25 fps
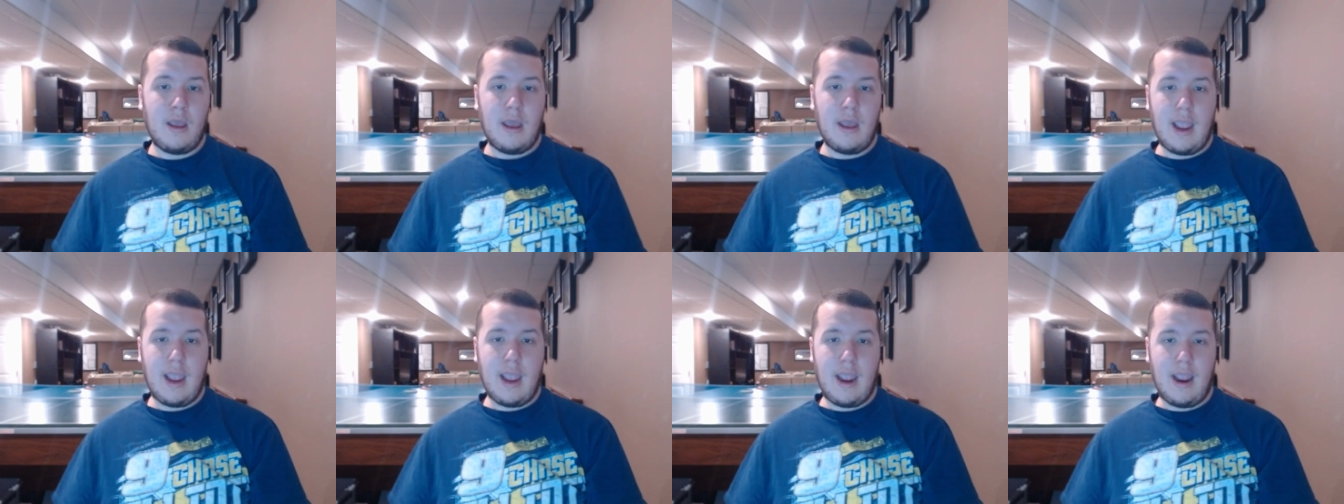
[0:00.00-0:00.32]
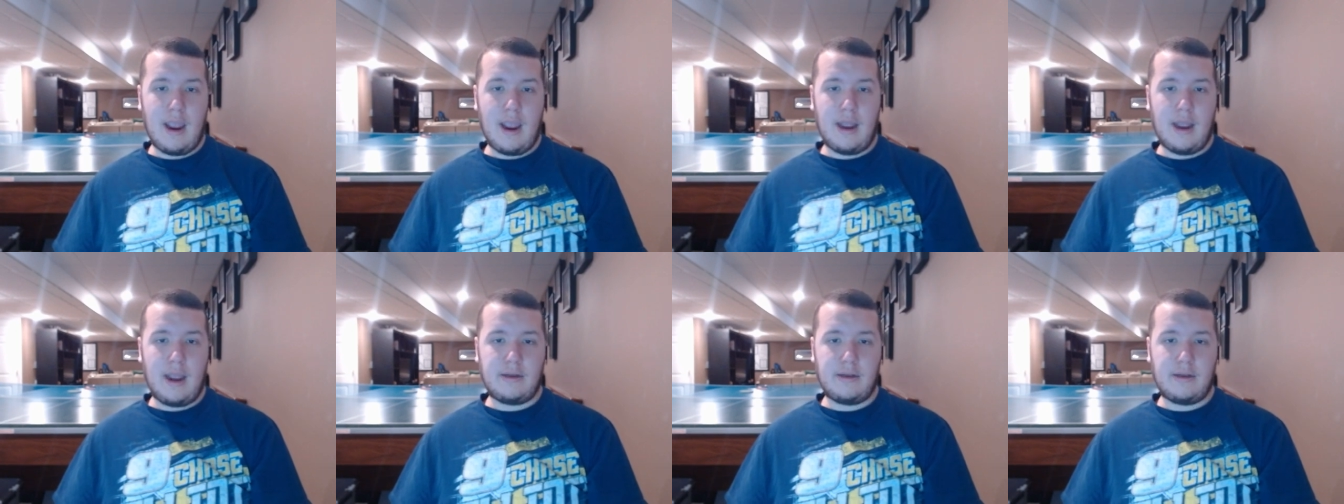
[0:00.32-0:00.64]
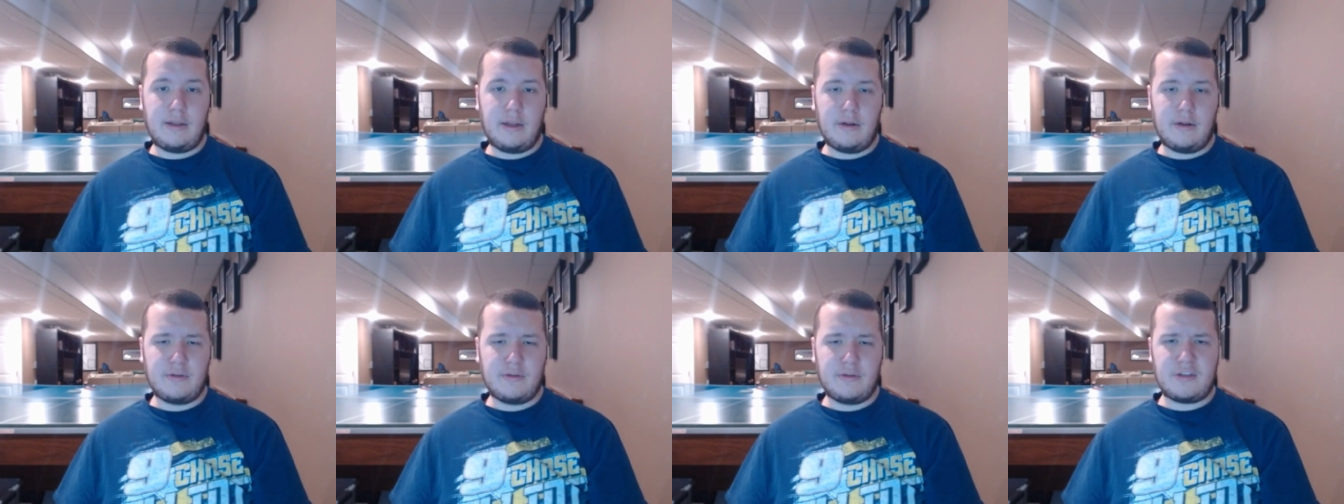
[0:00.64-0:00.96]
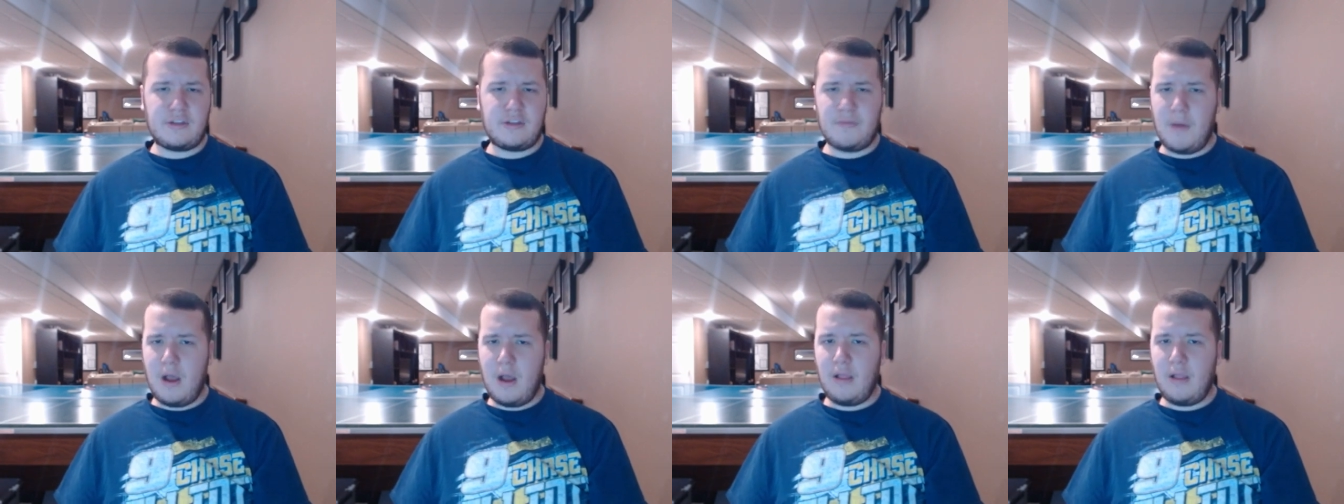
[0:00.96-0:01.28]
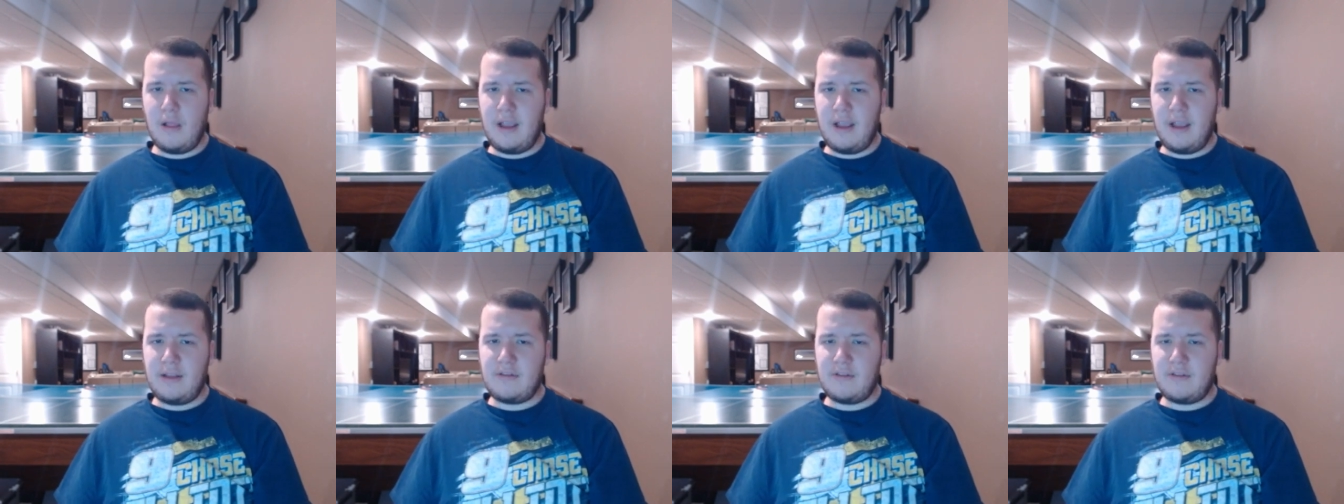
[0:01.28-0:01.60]
And you know, it's a small
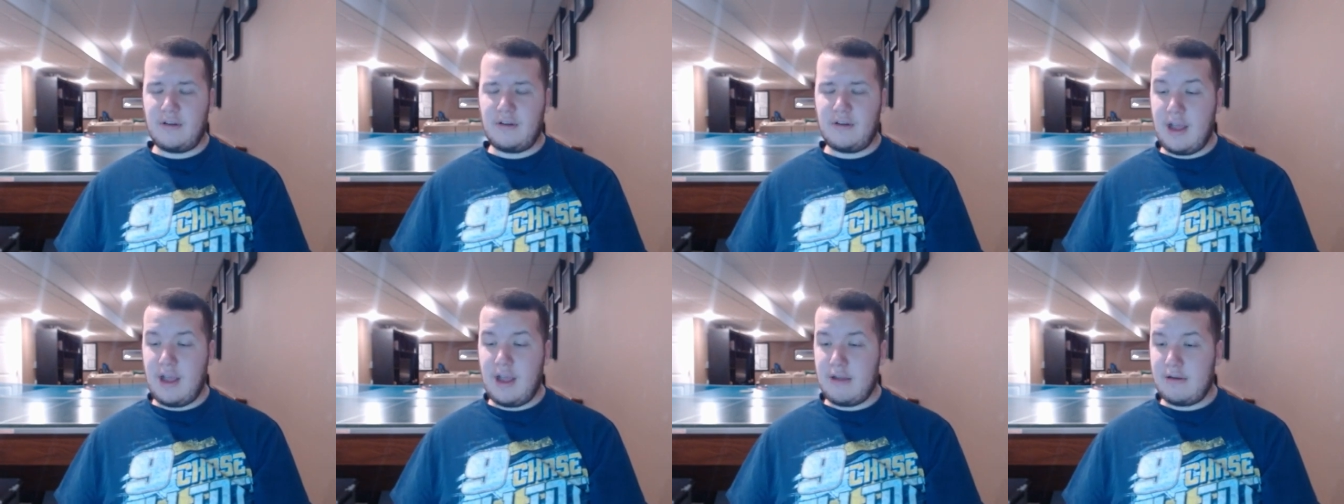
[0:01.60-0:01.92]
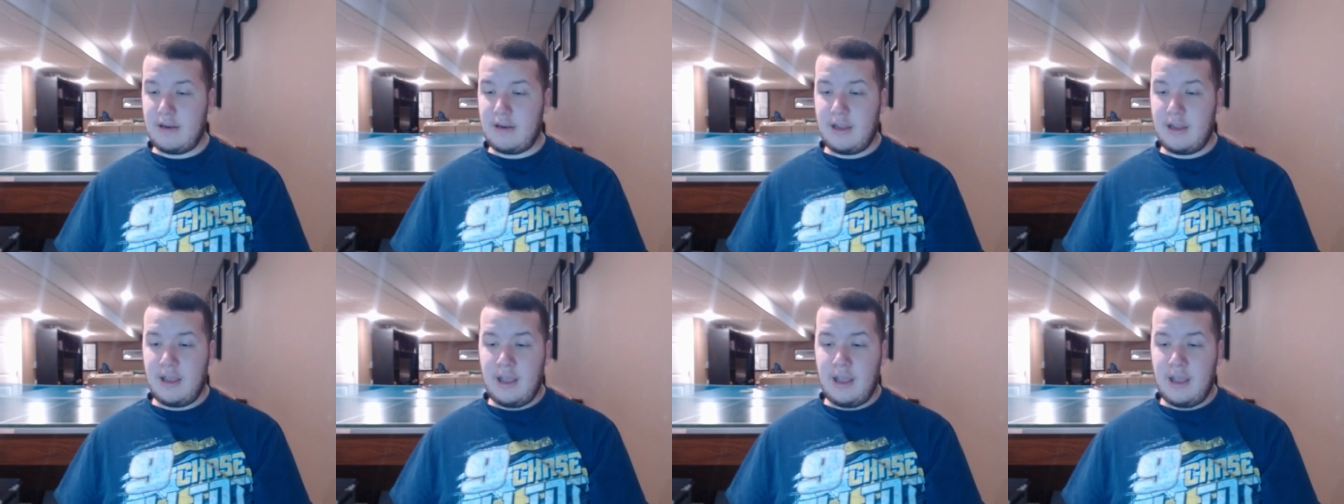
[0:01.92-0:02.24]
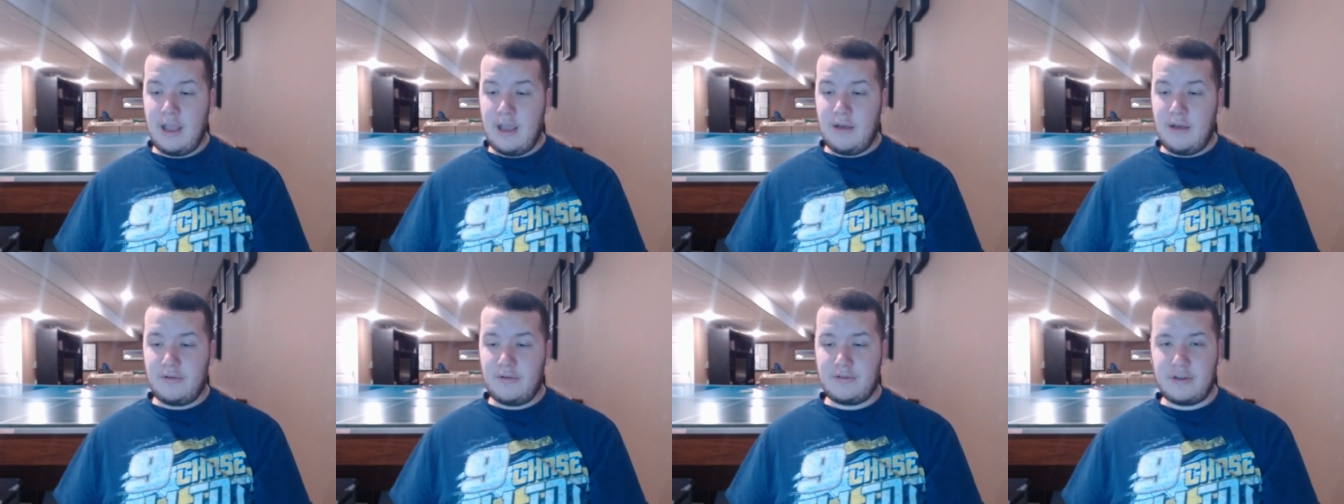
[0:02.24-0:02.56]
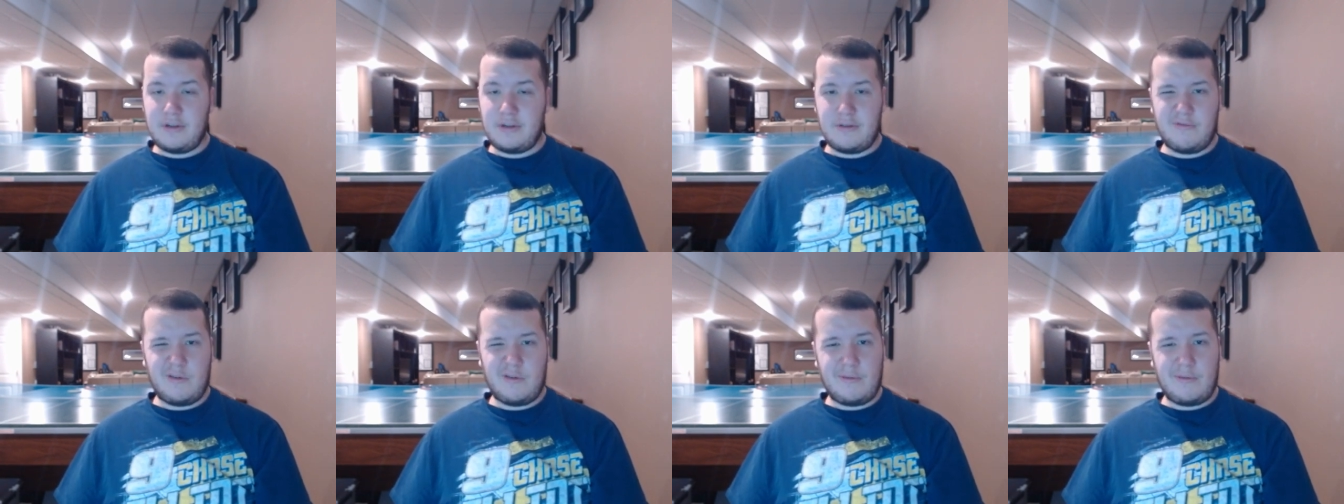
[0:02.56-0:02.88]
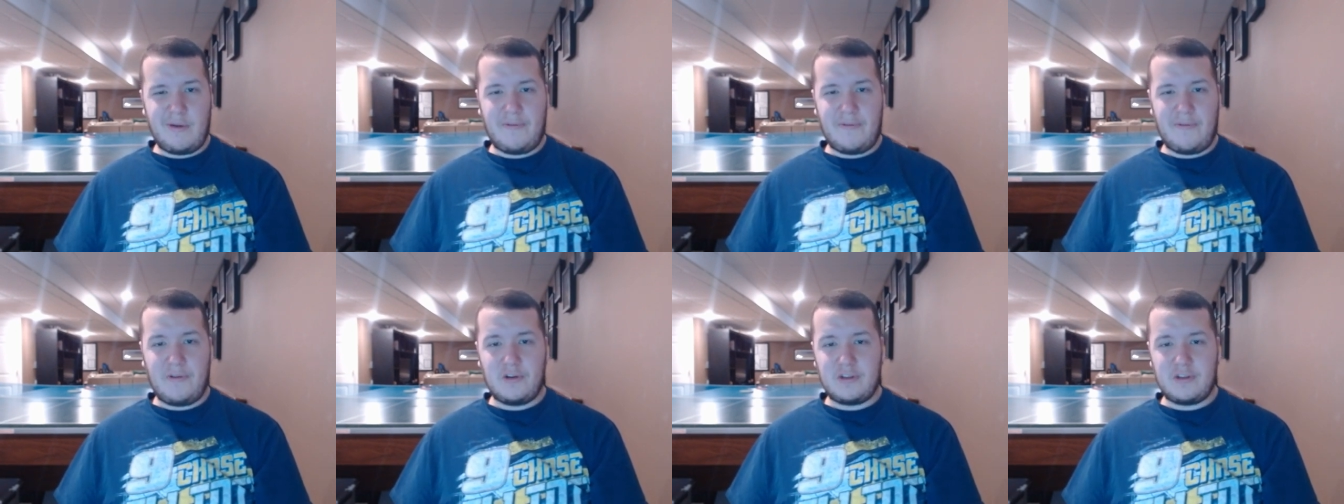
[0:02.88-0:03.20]
lake, so and it was like one of
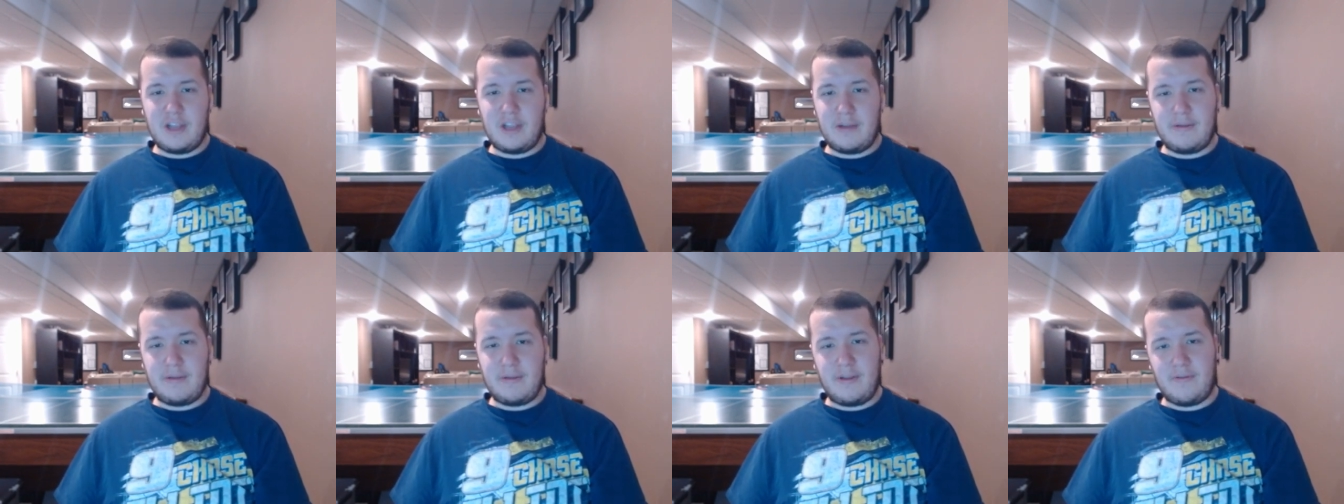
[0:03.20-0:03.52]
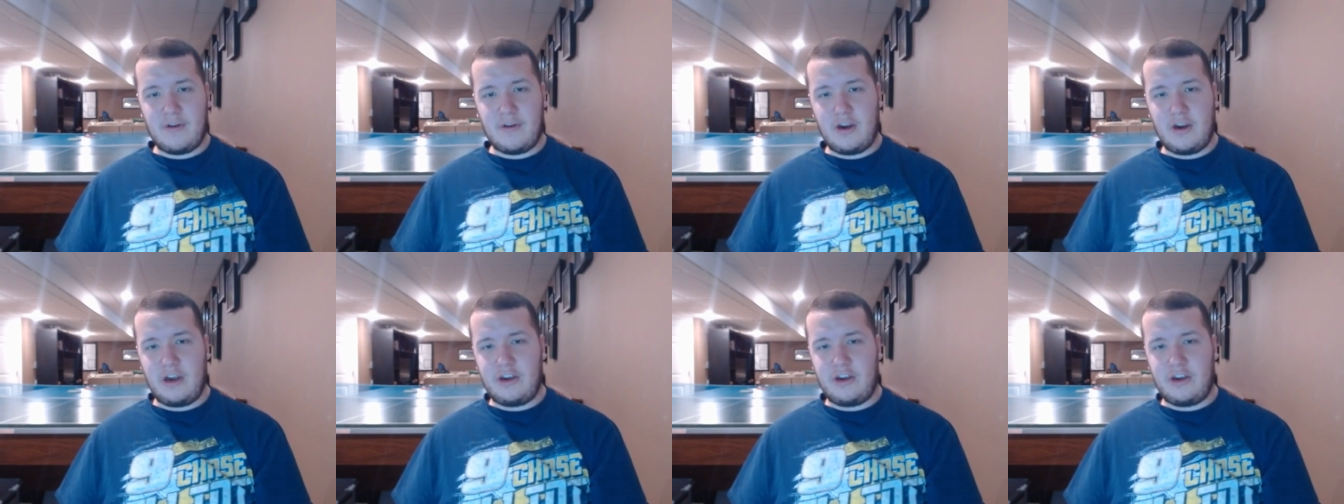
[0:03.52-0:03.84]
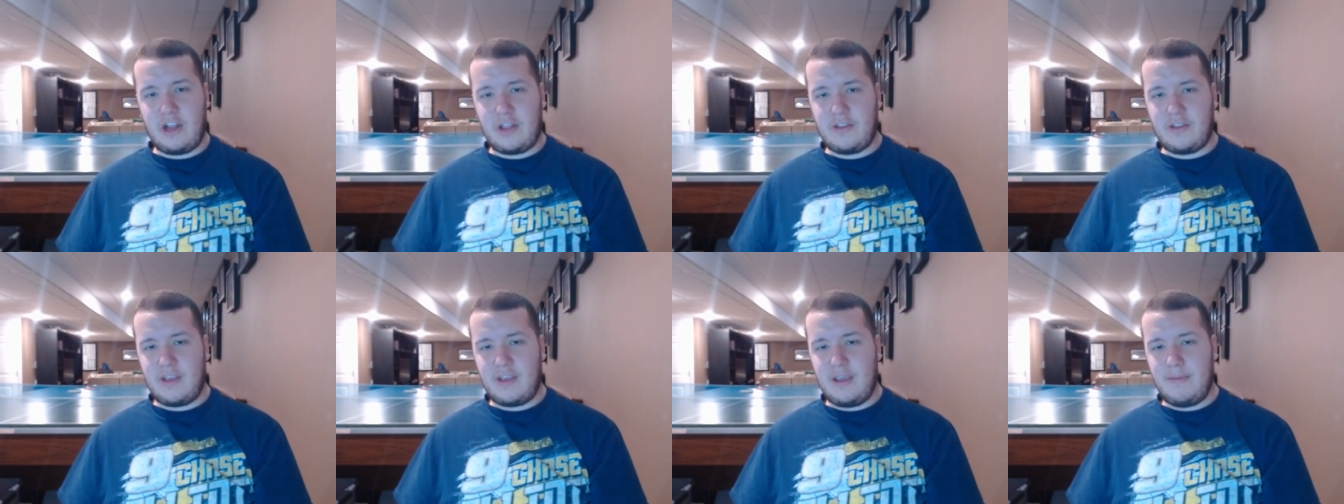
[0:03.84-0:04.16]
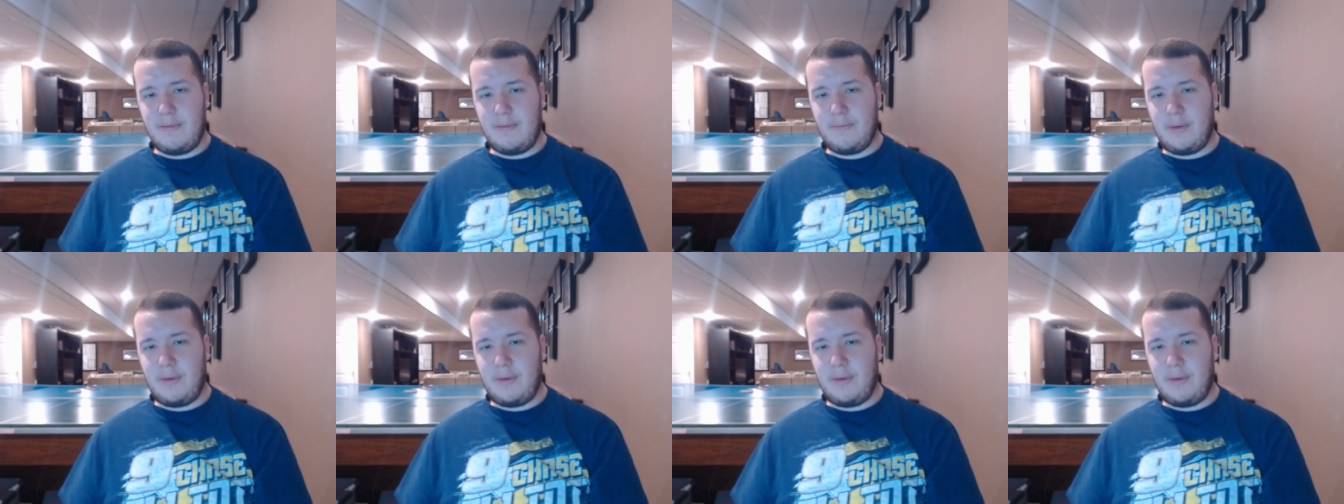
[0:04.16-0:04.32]
my first times ever on a jet ski,